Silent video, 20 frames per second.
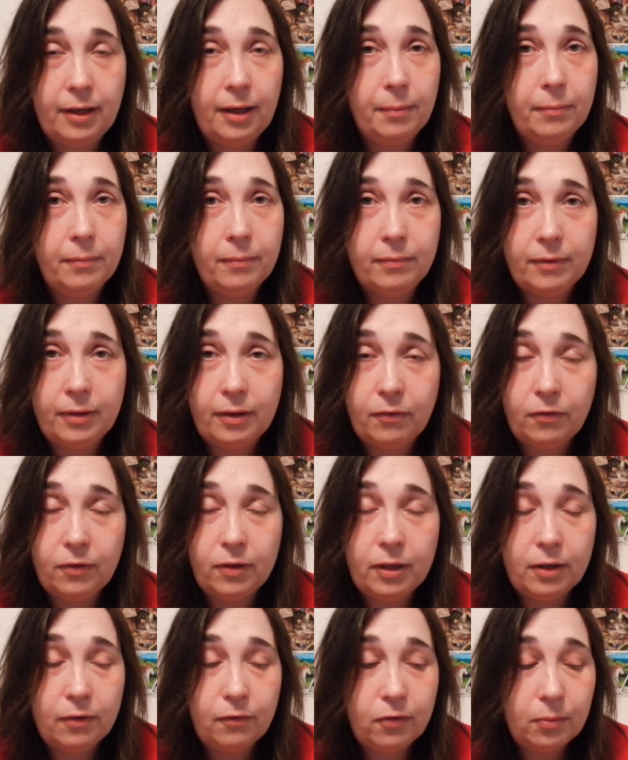um, if,
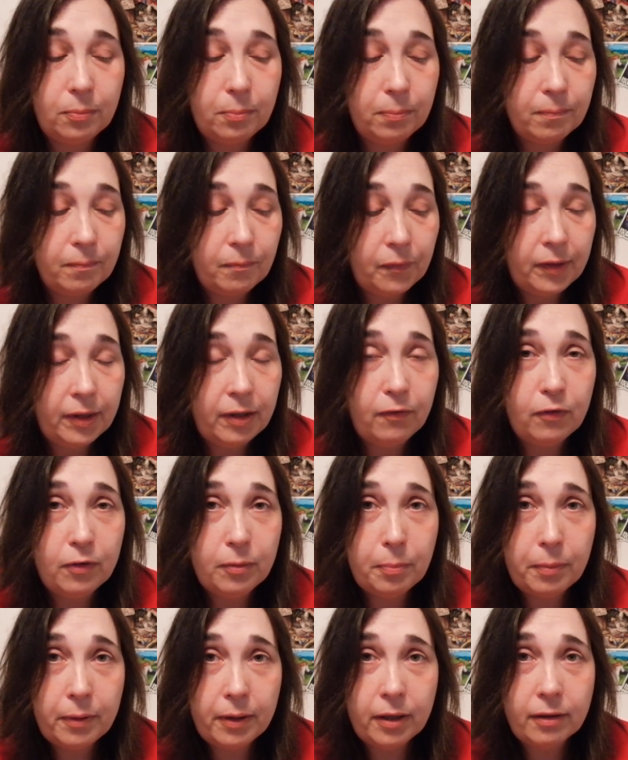it, if, it, if
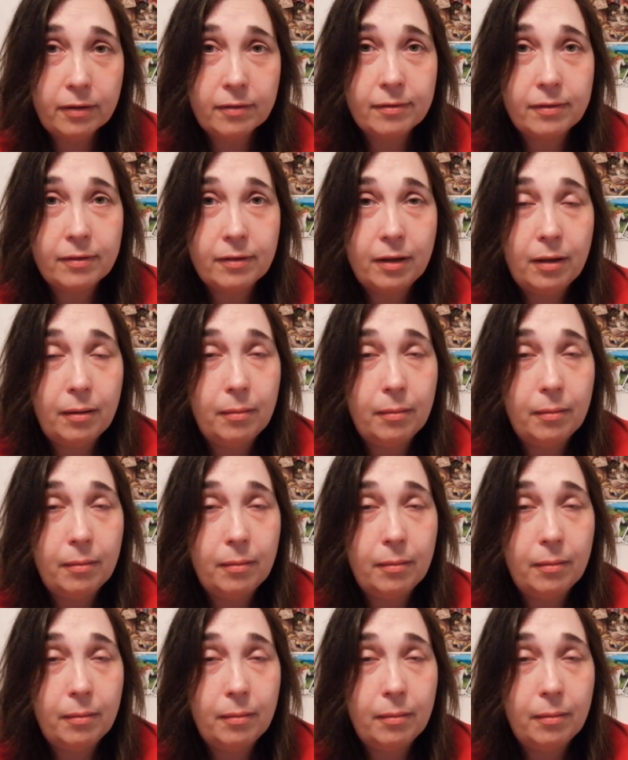it picks